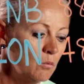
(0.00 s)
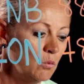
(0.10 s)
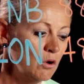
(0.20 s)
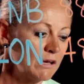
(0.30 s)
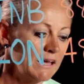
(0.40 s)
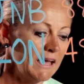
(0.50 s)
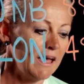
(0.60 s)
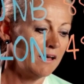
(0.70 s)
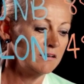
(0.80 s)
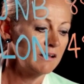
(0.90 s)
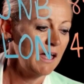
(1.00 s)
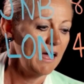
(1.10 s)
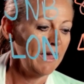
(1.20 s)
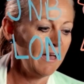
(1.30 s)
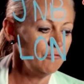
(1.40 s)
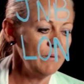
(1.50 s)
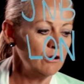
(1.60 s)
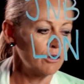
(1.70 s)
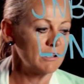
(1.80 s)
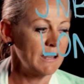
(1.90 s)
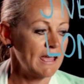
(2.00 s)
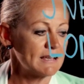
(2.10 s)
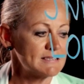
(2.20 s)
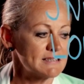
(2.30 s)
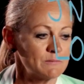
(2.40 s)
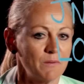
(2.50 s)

working out, have we got an excess